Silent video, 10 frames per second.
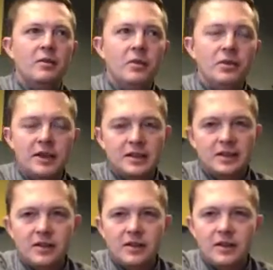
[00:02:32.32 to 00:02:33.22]
won't
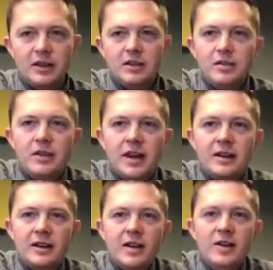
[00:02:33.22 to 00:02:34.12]
necessarily do
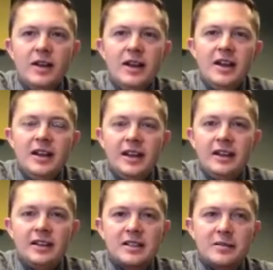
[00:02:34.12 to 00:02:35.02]
that now.
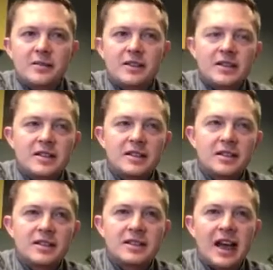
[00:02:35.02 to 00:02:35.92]
And some of it's
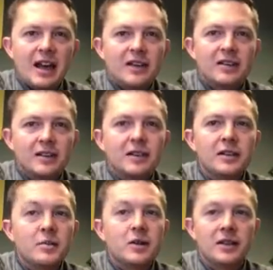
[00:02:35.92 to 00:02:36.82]
still a tad
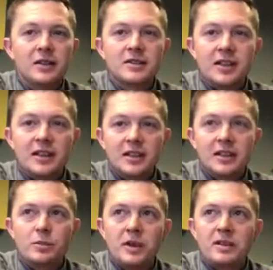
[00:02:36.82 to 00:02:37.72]
unclear, but it looks like
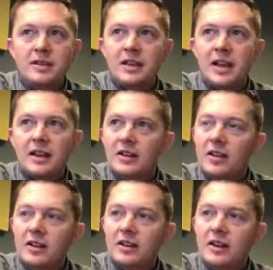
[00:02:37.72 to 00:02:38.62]
this piece is hanging
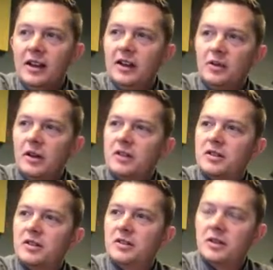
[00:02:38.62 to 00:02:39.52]
on,
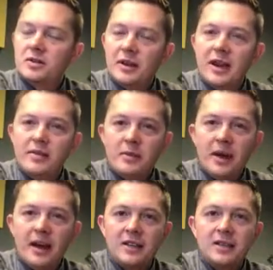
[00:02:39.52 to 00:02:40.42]
which will have
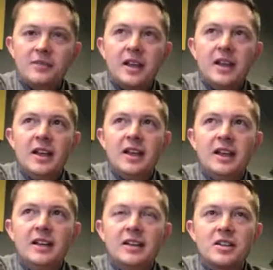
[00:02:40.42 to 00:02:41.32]
impacts.
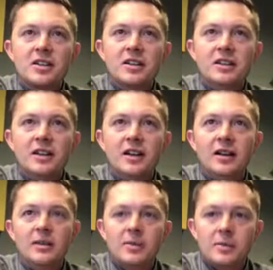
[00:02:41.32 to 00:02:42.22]
In addition,
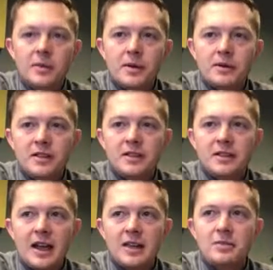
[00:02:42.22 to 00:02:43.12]
the proposed
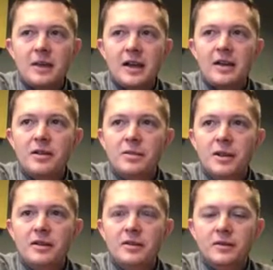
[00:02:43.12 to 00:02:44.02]
tax plan will
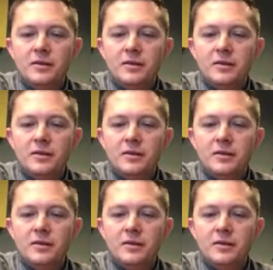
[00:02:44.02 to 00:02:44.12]
be